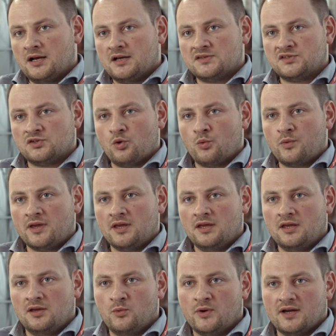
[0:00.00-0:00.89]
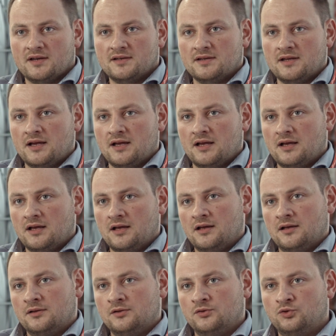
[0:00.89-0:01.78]
So we can
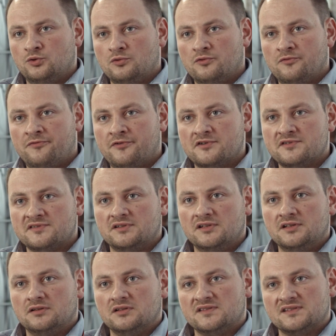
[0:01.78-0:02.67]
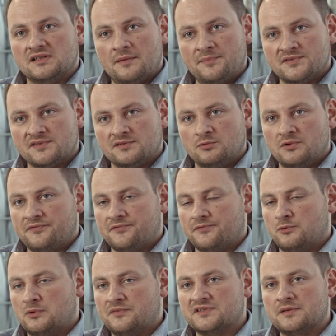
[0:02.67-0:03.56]
do first little steps
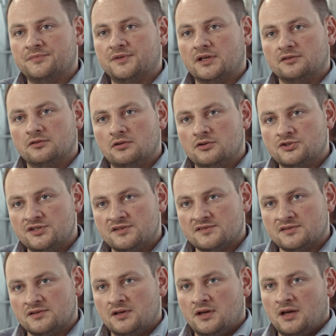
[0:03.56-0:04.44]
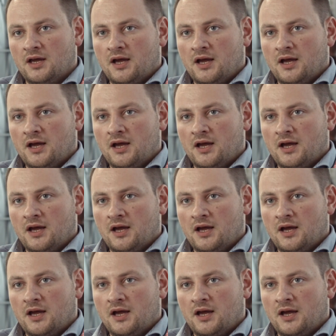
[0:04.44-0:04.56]
with some technologies